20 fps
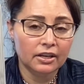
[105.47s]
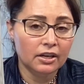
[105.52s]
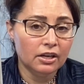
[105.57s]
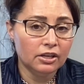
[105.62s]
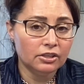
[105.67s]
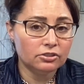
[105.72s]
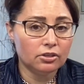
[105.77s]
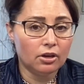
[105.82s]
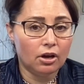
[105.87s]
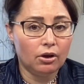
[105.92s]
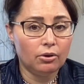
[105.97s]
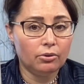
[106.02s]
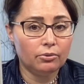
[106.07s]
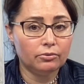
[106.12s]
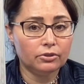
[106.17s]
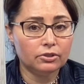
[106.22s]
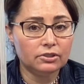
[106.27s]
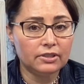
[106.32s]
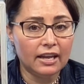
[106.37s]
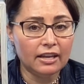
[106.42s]
So
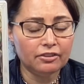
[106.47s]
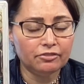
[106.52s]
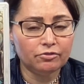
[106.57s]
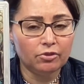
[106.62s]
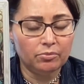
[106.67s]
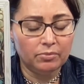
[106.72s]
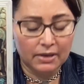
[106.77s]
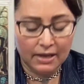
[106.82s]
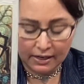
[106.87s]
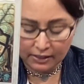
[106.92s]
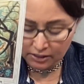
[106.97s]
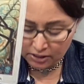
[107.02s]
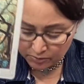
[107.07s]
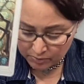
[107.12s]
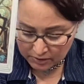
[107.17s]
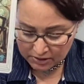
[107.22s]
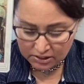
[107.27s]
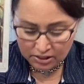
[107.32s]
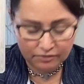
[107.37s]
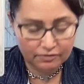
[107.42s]
death for me, and
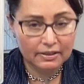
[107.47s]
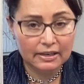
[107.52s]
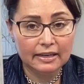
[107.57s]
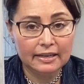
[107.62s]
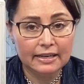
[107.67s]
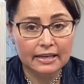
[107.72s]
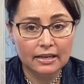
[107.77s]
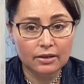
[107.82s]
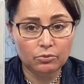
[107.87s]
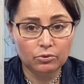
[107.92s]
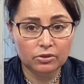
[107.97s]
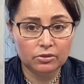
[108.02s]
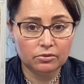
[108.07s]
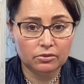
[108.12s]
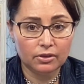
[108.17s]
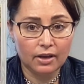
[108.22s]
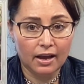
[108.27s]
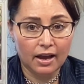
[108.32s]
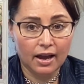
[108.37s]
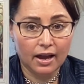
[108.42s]
specifically with
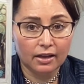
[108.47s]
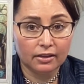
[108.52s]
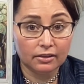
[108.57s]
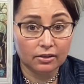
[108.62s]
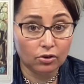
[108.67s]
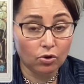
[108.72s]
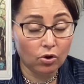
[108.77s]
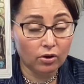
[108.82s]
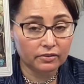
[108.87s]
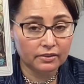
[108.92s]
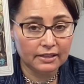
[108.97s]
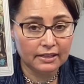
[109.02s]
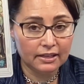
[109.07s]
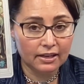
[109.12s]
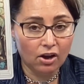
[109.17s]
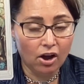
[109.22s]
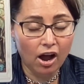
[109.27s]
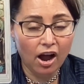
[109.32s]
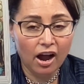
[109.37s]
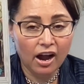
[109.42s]
the
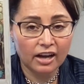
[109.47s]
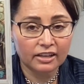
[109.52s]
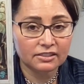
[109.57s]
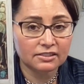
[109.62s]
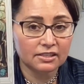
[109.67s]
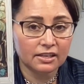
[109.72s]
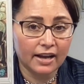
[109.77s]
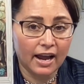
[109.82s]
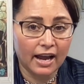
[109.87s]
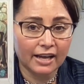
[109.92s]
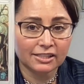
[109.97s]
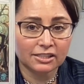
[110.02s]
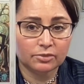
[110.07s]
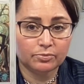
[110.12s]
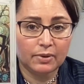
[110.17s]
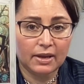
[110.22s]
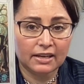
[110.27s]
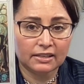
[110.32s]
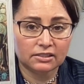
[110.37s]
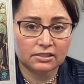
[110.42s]
cards that
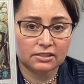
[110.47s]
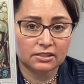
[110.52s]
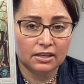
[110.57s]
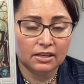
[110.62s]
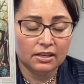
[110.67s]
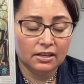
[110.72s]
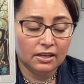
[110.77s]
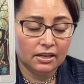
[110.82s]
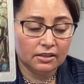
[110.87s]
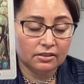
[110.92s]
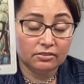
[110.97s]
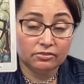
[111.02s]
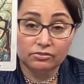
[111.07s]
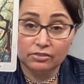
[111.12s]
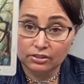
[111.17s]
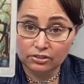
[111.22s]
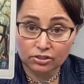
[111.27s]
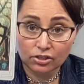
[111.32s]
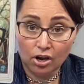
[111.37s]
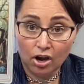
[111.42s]
aspect
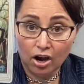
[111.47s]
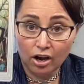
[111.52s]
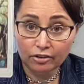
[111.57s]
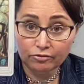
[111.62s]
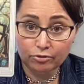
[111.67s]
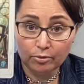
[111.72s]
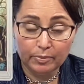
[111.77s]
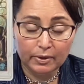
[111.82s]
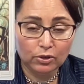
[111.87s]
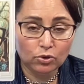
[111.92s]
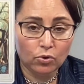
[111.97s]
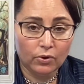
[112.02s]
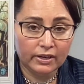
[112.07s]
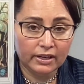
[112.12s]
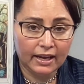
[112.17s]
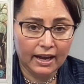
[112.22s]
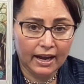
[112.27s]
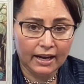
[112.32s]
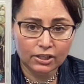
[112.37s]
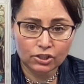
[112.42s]
this card for Bitcoin
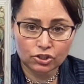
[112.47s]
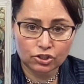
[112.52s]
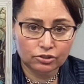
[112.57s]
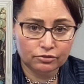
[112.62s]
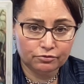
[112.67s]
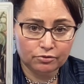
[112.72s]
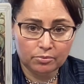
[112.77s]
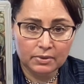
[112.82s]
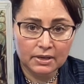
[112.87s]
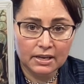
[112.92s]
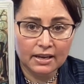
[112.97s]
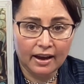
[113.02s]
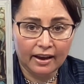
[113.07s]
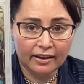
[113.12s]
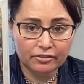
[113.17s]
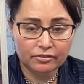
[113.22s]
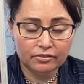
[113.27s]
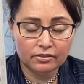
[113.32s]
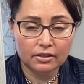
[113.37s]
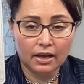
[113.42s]
Cash, for me,
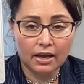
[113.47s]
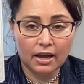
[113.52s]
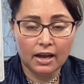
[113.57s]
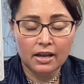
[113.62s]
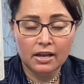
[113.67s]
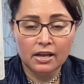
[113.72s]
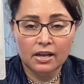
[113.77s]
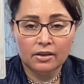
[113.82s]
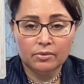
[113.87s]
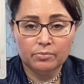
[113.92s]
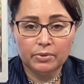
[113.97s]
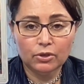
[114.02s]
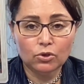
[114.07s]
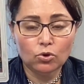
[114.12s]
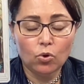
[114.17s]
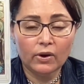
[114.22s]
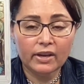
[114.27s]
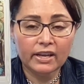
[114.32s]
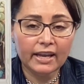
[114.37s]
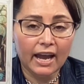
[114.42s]

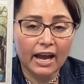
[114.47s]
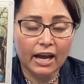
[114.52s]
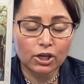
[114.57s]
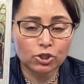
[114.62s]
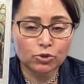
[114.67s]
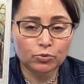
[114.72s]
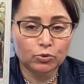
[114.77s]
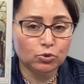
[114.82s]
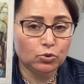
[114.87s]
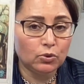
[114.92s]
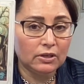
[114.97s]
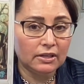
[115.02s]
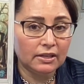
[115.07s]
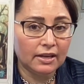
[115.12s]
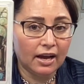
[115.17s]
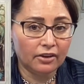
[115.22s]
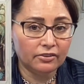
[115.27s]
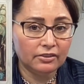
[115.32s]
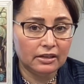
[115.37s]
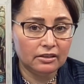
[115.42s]
Bitcoin Cash between
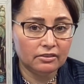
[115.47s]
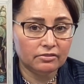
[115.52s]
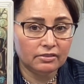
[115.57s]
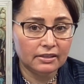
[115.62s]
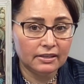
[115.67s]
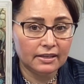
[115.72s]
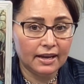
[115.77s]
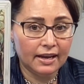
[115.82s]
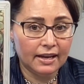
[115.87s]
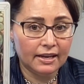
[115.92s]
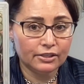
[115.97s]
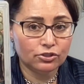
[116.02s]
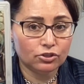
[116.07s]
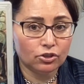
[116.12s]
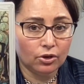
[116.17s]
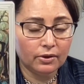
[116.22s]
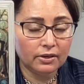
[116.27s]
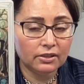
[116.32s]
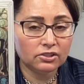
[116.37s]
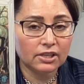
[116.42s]
now and the end of the year is
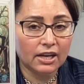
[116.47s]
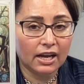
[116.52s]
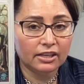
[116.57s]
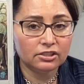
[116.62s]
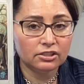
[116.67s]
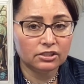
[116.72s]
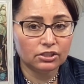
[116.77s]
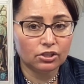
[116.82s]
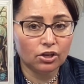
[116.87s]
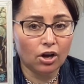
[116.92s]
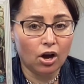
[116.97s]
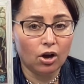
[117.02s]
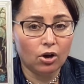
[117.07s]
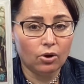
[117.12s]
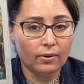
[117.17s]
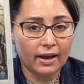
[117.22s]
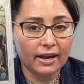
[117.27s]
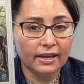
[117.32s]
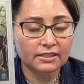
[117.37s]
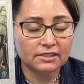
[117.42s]
going to
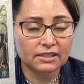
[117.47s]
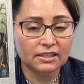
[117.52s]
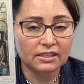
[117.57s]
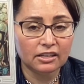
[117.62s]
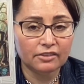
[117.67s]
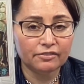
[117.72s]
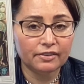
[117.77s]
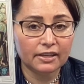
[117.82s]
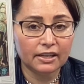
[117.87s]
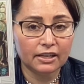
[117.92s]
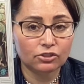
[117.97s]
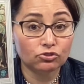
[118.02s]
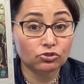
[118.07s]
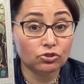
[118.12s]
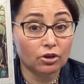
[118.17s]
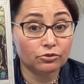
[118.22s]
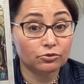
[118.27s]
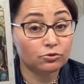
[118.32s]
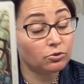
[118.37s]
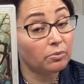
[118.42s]
undergo a significant
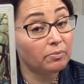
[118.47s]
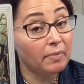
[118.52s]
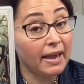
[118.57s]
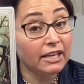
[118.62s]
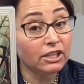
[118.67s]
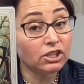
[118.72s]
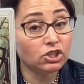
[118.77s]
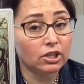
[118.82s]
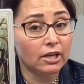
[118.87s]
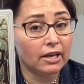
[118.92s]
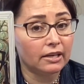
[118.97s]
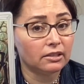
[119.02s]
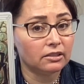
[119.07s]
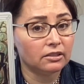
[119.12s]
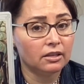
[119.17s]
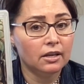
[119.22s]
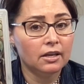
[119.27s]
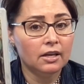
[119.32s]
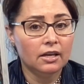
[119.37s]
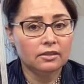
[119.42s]
transformation
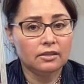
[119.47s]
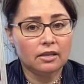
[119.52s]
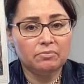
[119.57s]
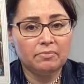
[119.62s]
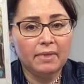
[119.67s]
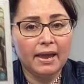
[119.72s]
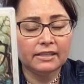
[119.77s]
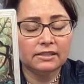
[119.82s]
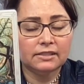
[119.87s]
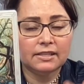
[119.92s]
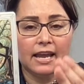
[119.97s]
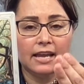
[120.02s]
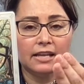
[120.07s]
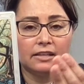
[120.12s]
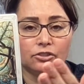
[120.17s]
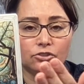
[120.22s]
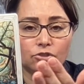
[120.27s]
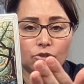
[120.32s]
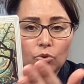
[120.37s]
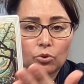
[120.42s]
that may take,
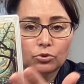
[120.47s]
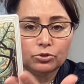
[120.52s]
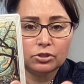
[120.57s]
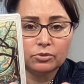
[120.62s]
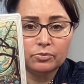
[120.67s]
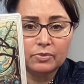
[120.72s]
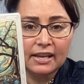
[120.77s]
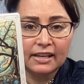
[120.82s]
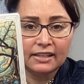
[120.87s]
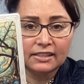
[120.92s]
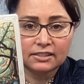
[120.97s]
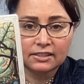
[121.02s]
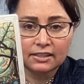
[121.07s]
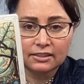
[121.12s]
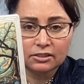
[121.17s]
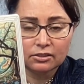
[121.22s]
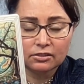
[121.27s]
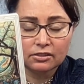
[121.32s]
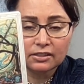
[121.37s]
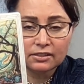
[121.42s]
this could also be a
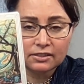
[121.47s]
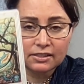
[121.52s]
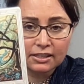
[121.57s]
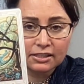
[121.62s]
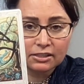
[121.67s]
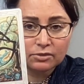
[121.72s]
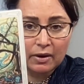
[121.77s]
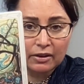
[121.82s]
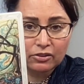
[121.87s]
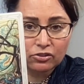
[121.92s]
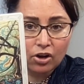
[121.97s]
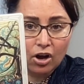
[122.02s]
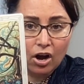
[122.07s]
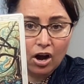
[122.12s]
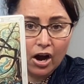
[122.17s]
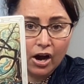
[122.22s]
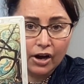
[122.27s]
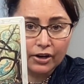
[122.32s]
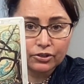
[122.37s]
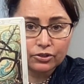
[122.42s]
6-month
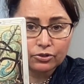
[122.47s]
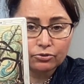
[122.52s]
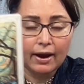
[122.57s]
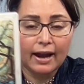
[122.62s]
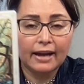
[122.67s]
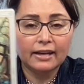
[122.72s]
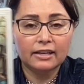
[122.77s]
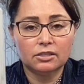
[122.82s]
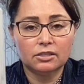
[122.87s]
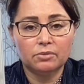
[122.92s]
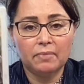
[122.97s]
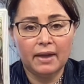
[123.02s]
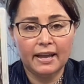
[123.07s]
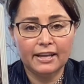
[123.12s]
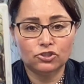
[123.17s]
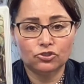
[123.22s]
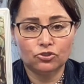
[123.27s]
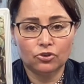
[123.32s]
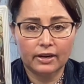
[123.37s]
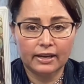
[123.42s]
card, right?
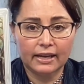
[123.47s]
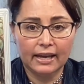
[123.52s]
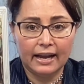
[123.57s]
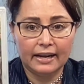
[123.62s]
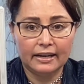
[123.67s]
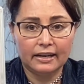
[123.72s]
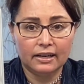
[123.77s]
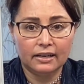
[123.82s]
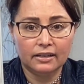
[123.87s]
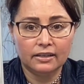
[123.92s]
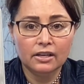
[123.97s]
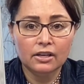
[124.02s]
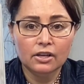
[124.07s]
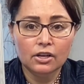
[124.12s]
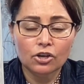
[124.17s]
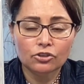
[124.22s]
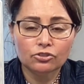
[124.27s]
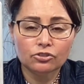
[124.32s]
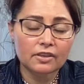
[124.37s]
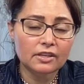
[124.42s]
major arcana.
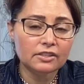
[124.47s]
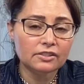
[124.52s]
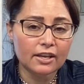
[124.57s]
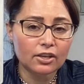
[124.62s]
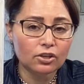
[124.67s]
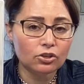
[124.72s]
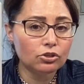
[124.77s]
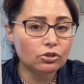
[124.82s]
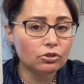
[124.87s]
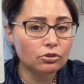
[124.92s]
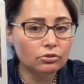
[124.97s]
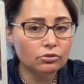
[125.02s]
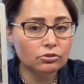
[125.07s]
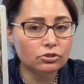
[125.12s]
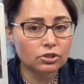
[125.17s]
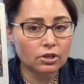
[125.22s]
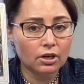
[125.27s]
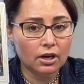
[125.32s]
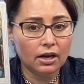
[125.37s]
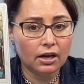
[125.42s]
So there's a
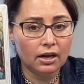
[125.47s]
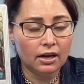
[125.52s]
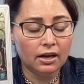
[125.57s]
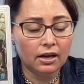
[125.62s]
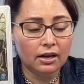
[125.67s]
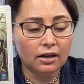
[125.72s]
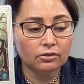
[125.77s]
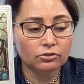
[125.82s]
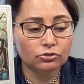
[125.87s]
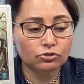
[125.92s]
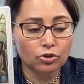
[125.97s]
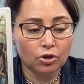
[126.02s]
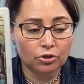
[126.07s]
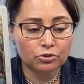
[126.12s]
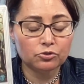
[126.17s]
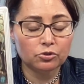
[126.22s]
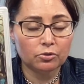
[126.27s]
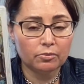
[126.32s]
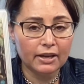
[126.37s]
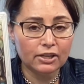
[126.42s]
huge
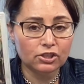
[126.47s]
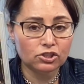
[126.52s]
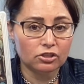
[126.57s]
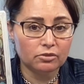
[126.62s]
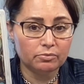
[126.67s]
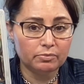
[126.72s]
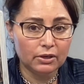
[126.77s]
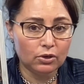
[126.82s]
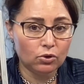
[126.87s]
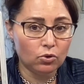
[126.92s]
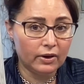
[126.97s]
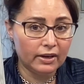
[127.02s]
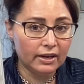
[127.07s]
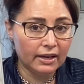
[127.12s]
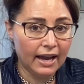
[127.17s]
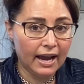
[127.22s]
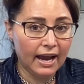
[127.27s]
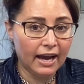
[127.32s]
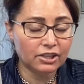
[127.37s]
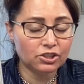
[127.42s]
transformation of Bitcoin
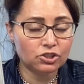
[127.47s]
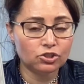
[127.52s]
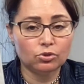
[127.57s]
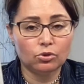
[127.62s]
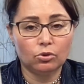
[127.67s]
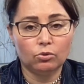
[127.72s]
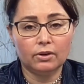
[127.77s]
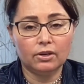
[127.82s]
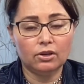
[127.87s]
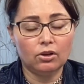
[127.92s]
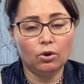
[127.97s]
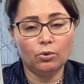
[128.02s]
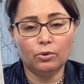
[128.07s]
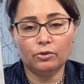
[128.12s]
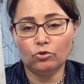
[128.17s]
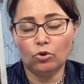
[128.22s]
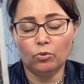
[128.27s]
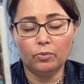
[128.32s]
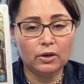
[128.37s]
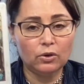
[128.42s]
Cash. We know we've
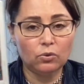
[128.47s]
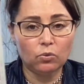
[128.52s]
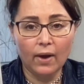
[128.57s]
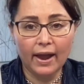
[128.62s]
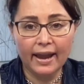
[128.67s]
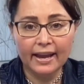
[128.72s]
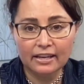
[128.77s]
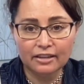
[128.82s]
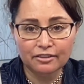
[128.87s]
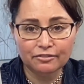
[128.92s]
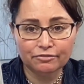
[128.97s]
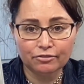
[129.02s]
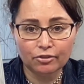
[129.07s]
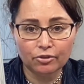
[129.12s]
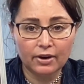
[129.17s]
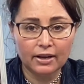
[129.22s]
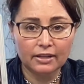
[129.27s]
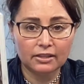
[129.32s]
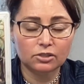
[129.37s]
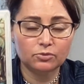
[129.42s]
all been waiting for
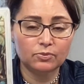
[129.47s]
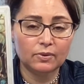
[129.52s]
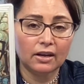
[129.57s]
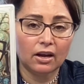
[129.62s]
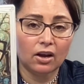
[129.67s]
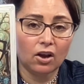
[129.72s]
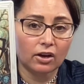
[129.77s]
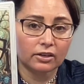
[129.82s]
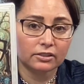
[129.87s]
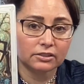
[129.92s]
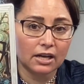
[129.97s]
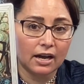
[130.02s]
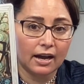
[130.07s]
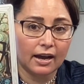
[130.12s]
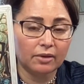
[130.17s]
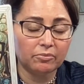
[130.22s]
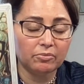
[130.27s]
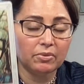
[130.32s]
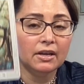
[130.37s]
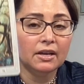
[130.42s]
it. It's been a long
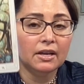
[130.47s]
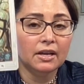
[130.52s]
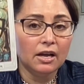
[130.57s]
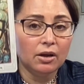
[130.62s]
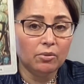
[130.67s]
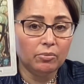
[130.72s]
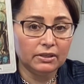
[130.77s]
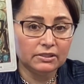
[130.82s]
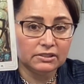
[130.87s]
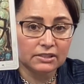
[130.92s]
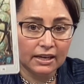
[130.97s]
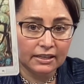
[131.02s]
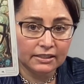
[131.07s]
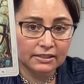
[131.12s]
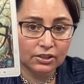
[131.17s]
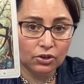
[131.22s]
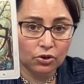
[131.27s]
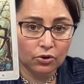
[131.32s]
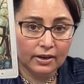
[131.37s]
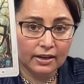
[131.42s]
time, but it's
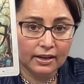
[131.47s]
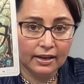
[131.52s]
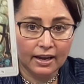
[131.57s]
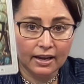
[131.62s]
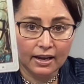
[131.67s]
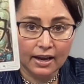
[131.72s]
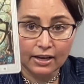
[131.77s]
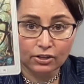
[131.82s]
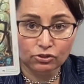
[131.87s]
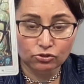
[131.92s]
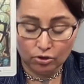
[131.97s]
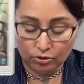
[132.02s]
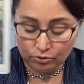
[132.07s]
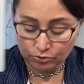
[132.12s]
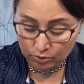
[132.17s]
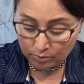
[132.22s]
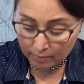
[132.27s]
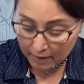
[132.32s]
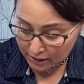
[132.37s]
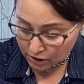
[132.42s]
undergoing a
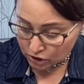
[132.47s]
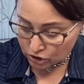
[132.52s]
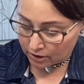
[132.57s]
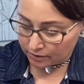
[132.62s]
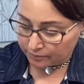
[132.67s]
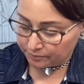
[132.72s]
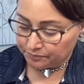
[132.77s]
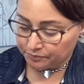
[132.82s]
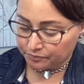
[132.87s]
transformation.